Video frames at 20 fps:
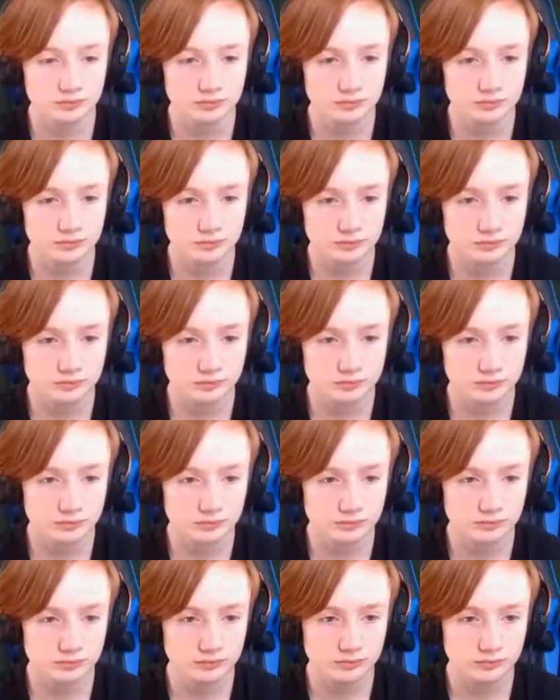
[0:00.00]

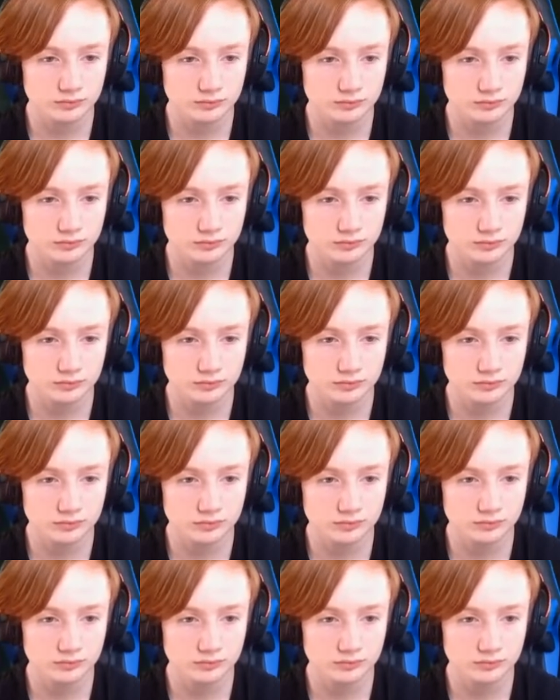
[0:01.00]
Nobody speaks.